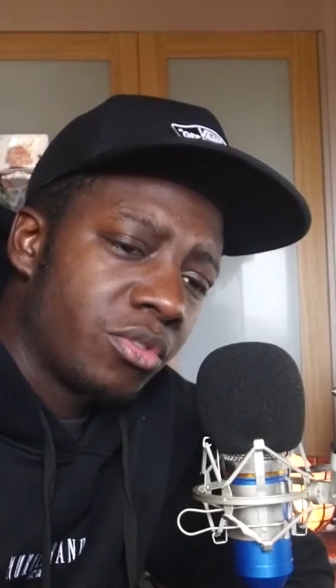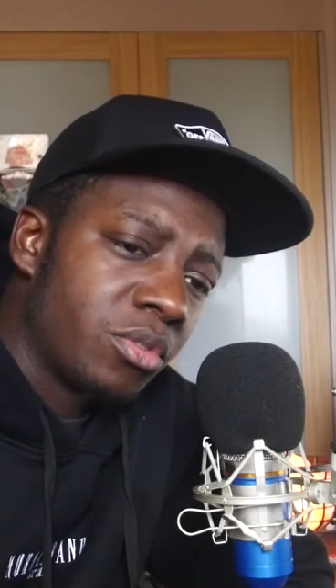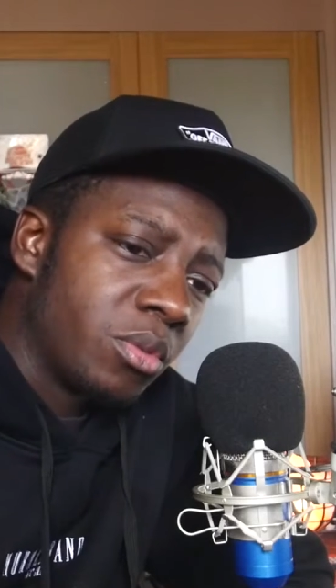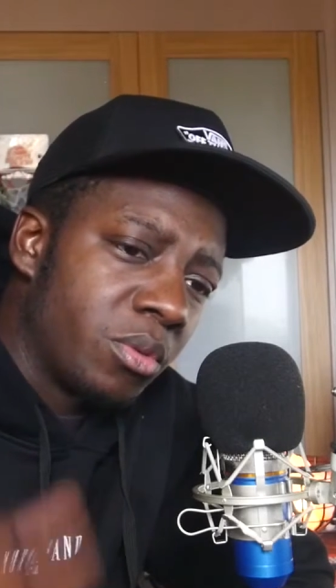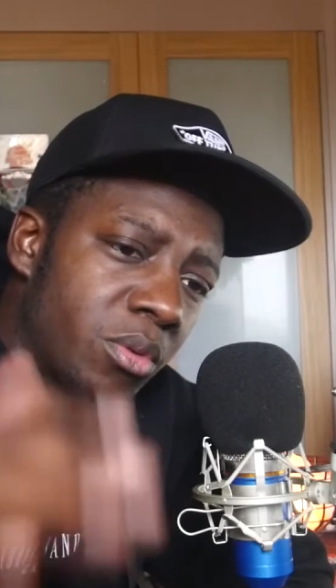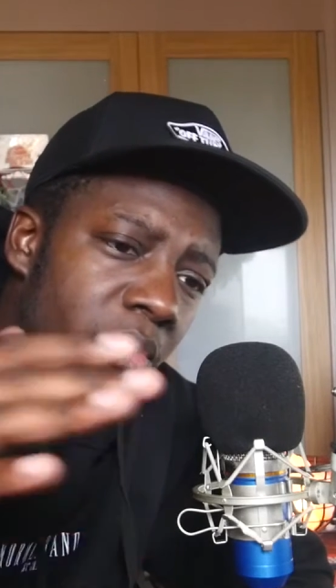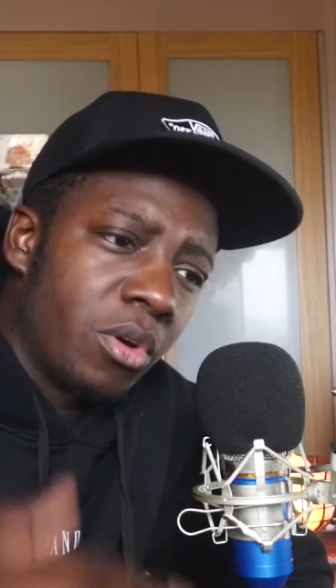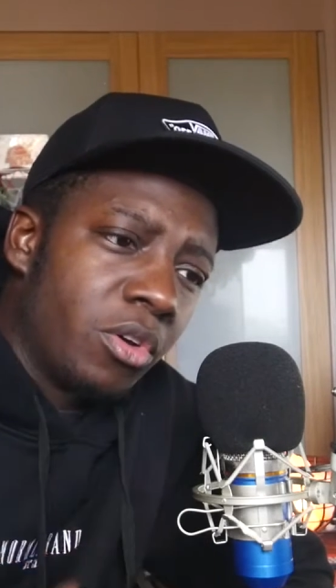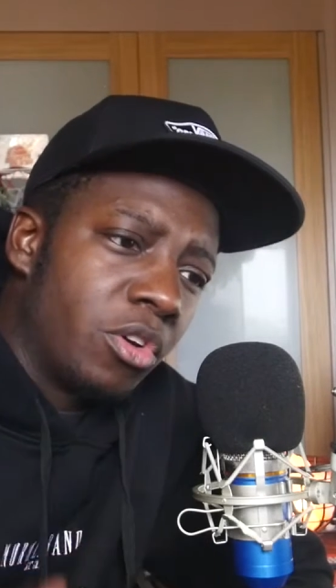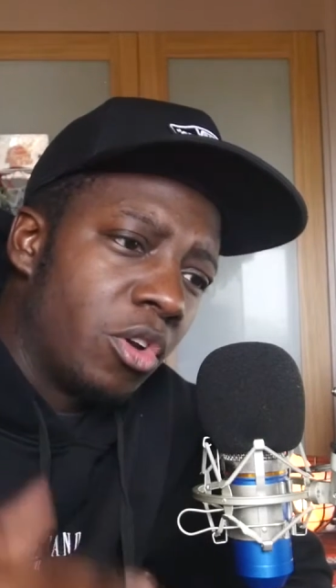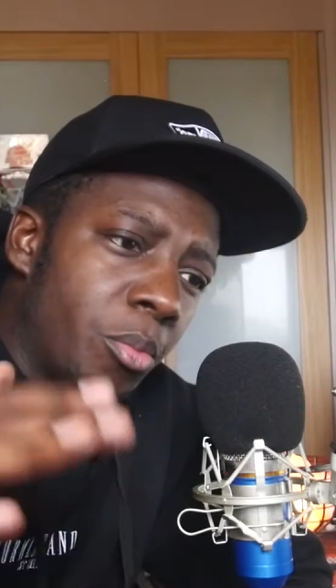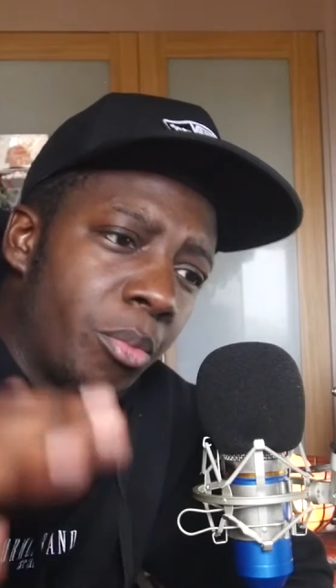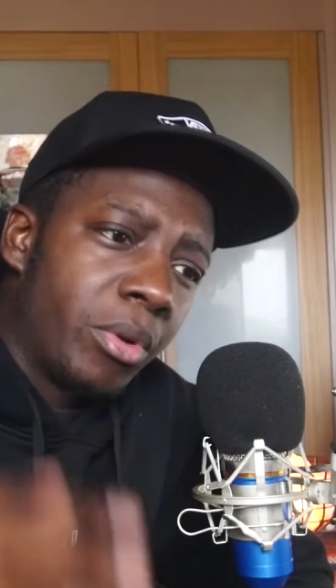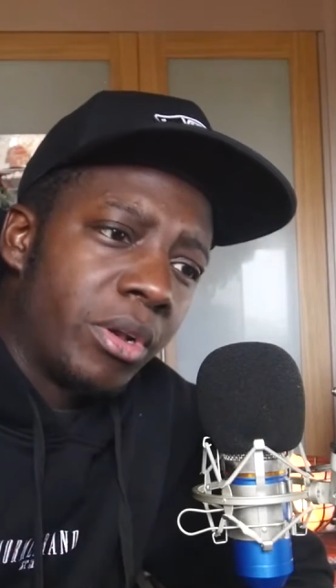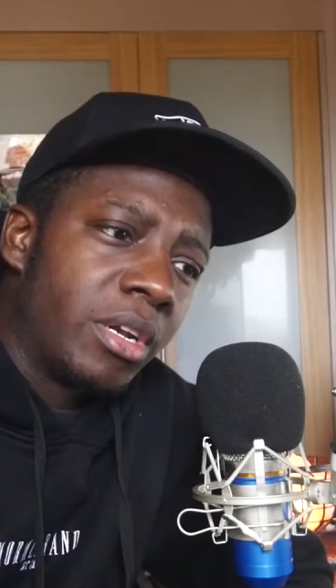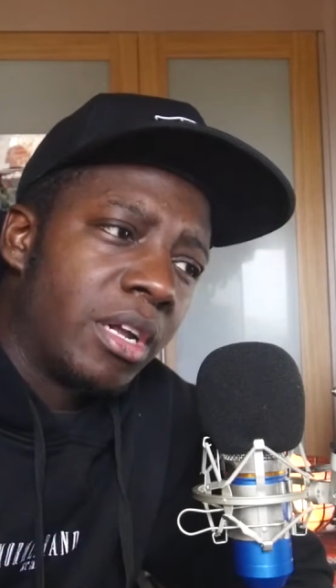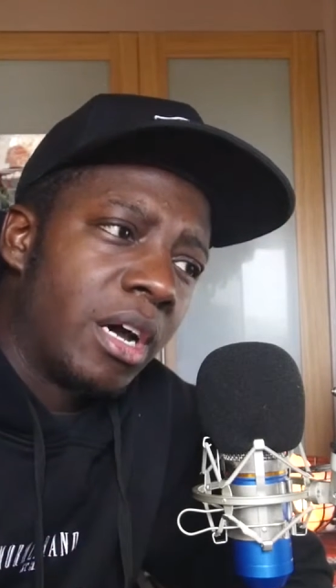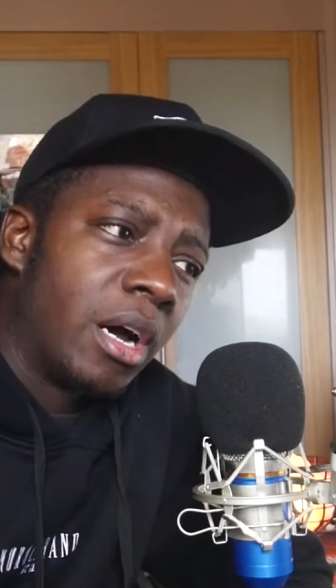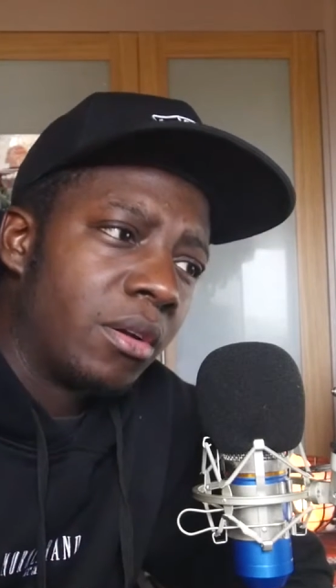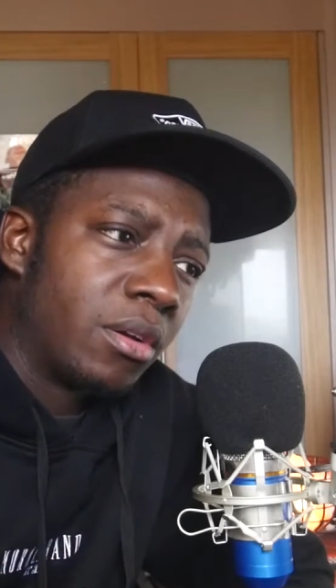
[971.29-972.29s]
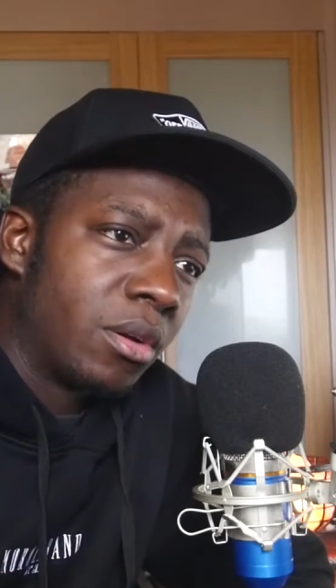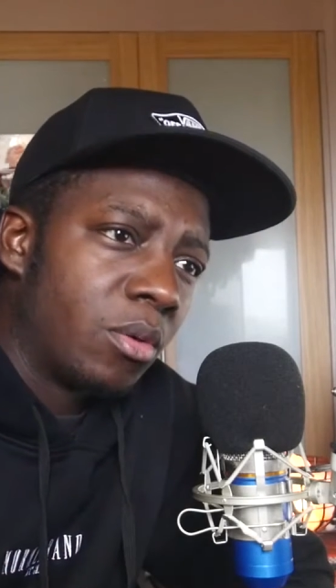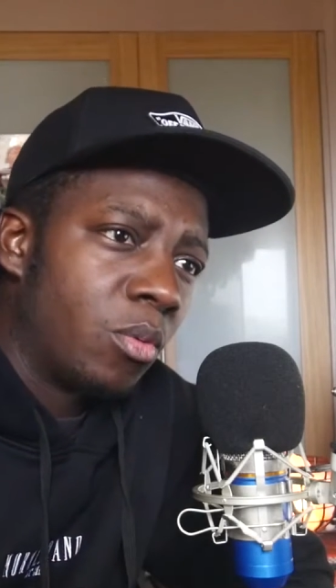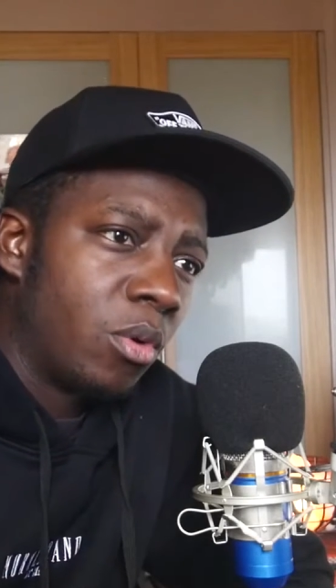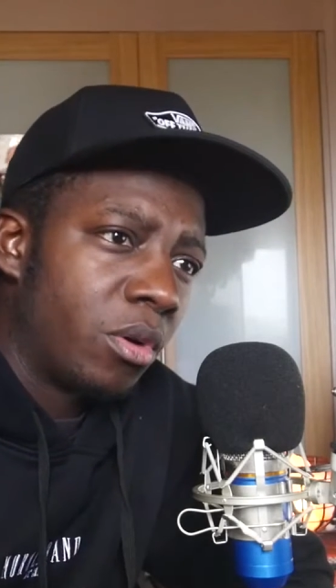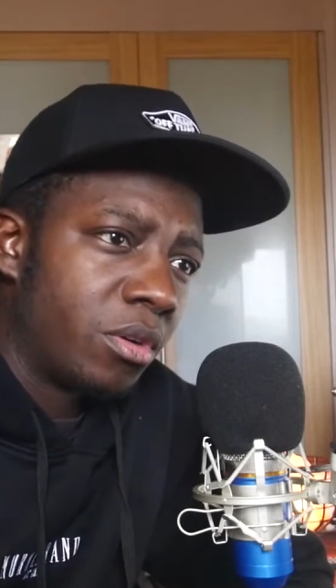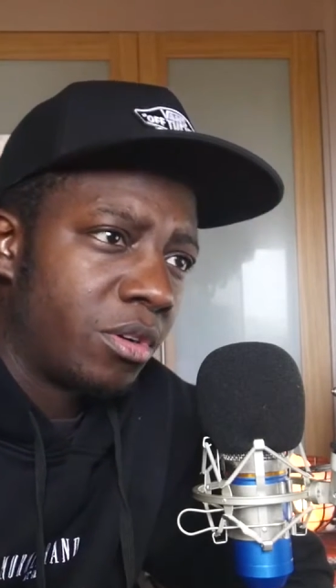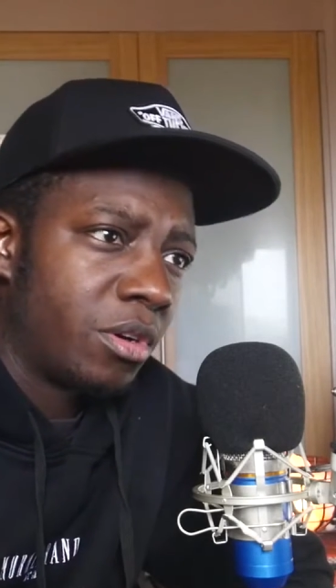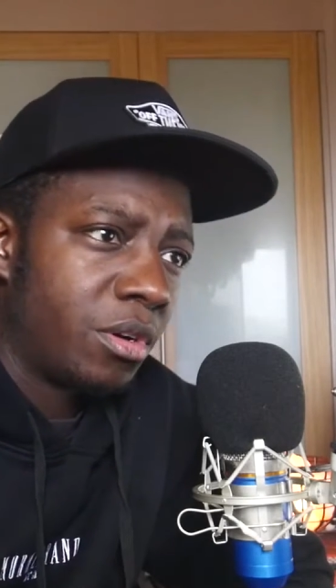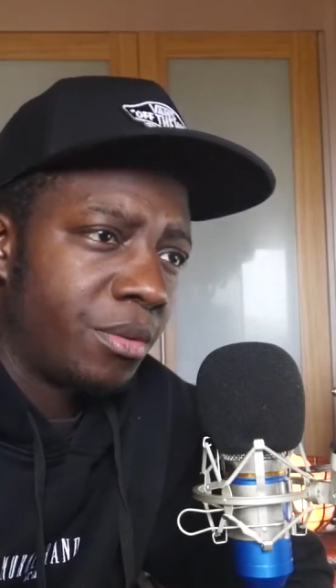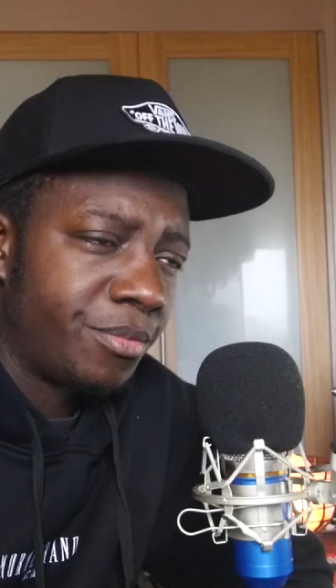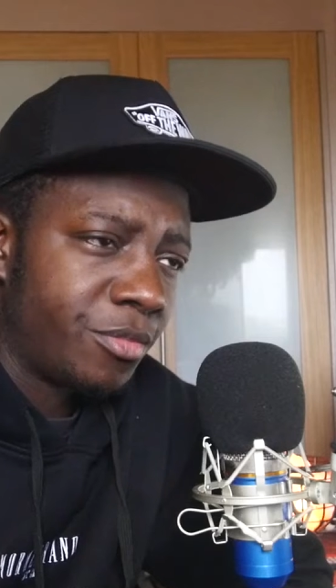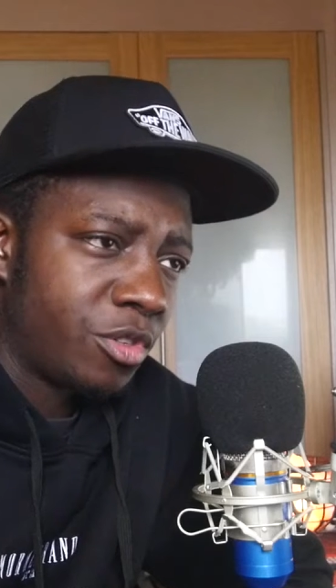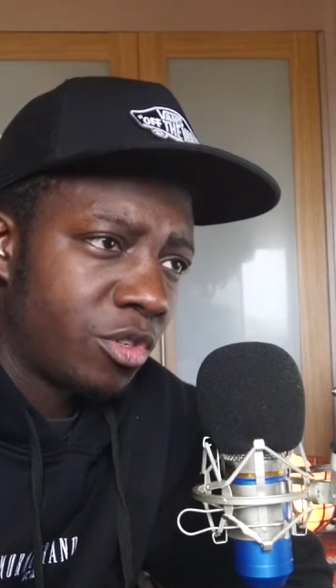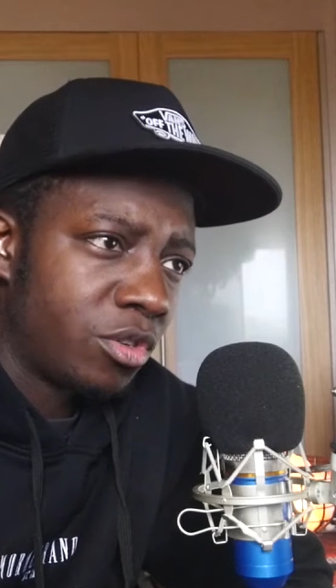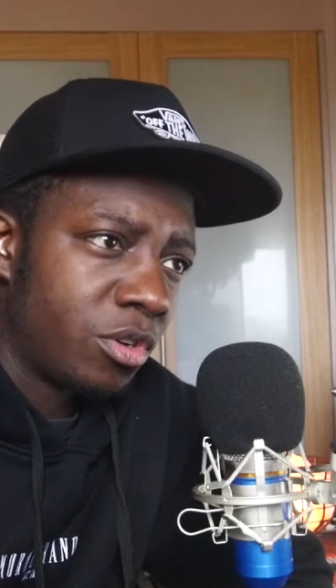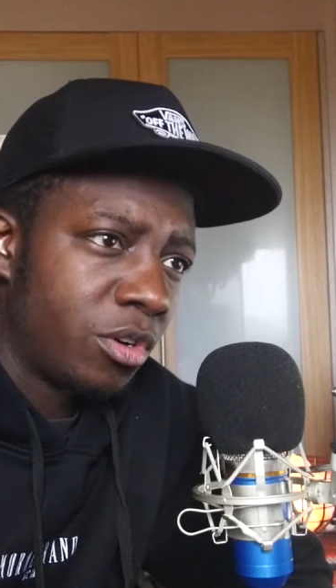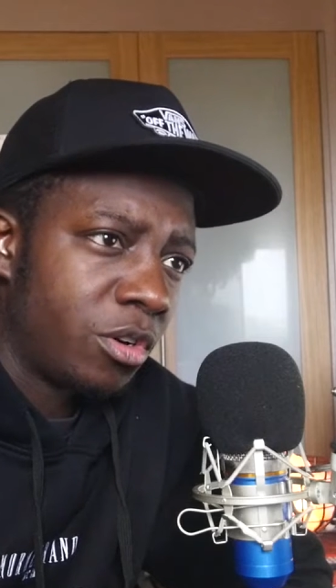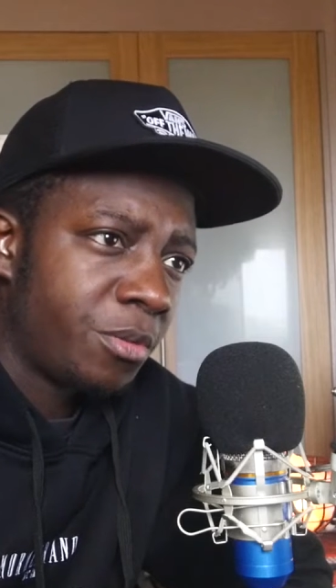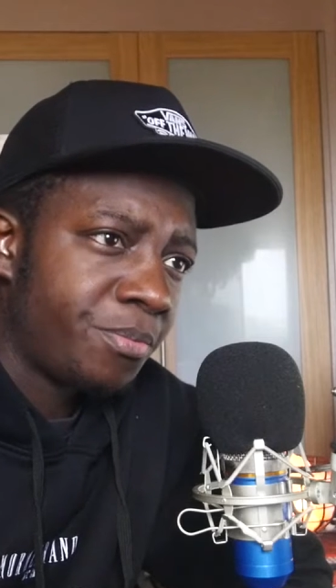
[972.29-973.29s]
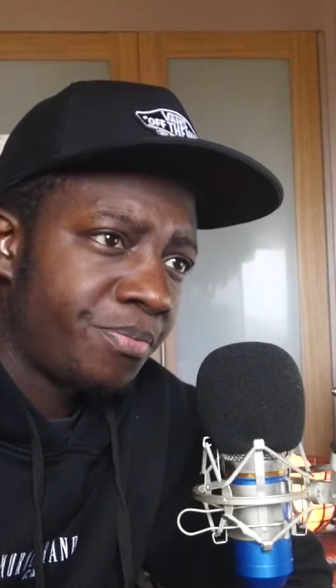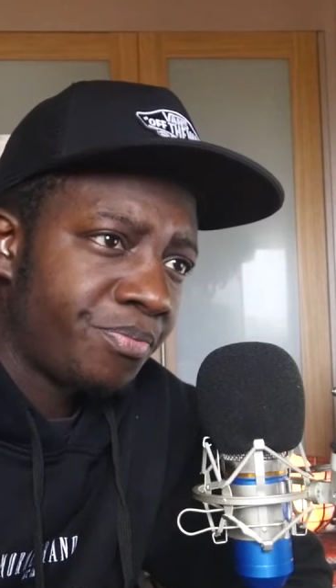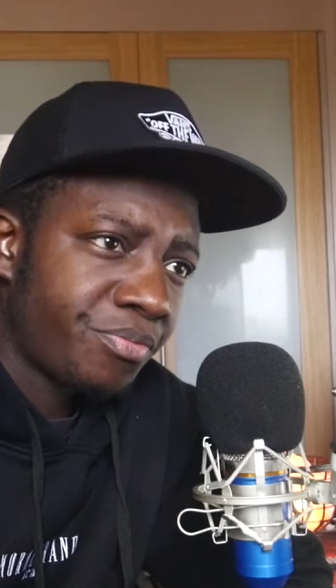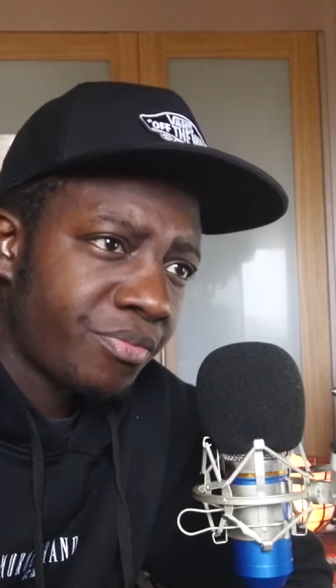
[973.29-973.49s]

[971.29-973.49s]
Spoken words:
so it was going up and down and whatnot. So